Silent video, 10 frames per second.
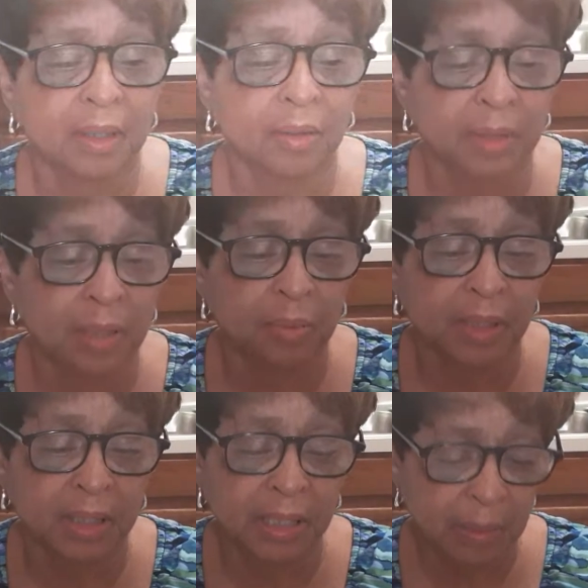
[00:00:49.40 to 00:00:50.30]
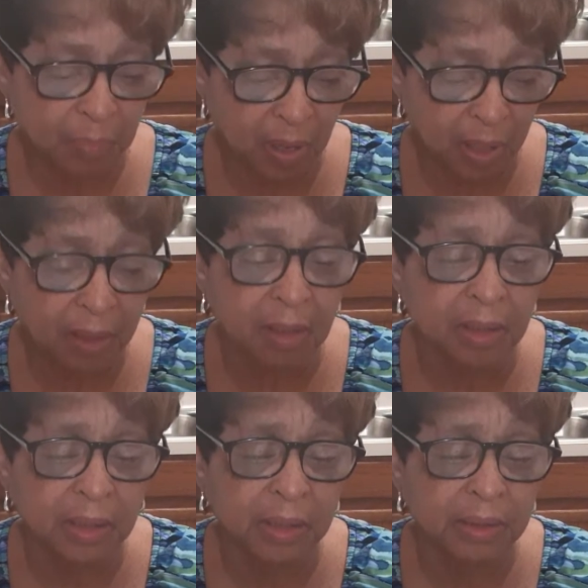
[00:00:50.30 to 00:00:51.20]
Okay, we're going to keep on
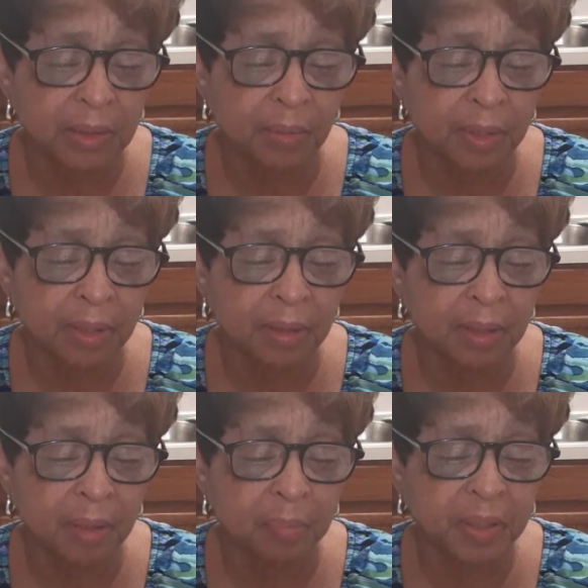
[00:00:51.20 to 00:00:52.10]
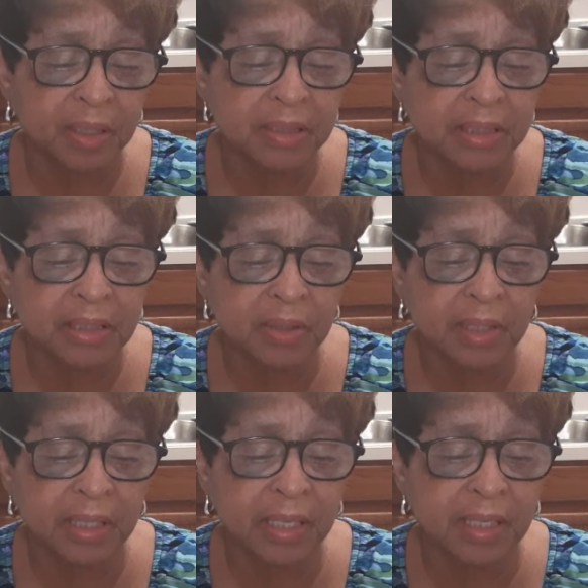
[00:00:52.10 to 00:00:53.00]
going on up because these are the
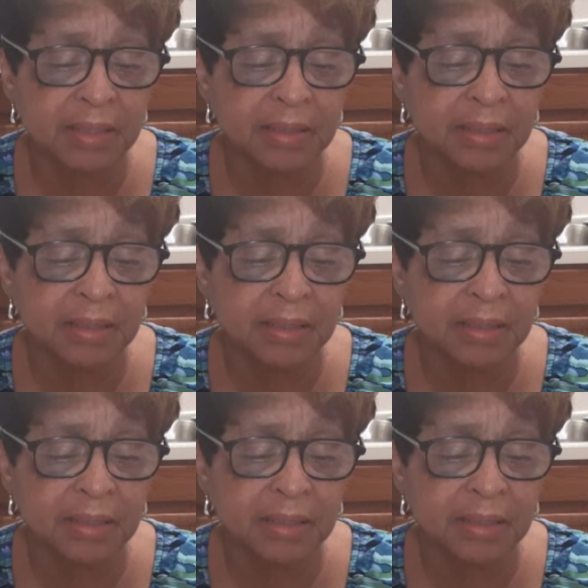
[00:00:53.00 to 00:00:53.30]
legs.